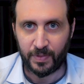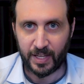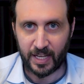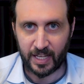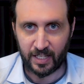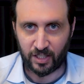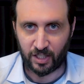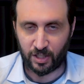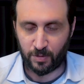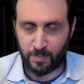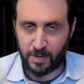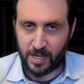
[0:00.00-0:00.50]

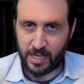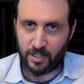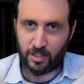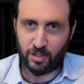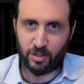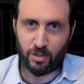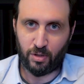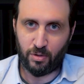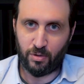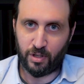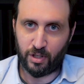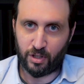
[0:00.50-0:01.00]
It speaks
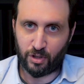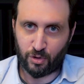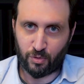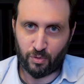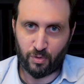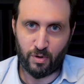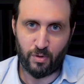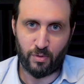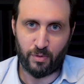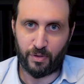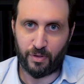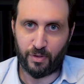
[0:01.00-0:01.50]
to the
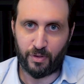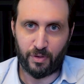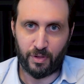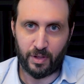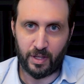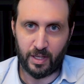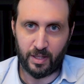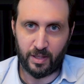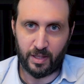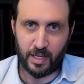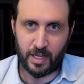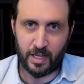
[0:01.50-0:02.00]
truth,
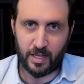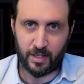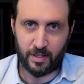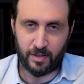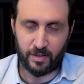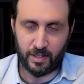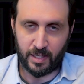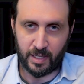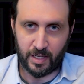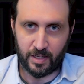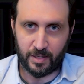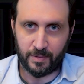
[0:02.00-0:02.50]

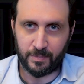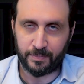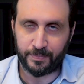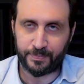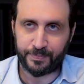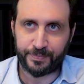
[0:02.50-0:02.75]
the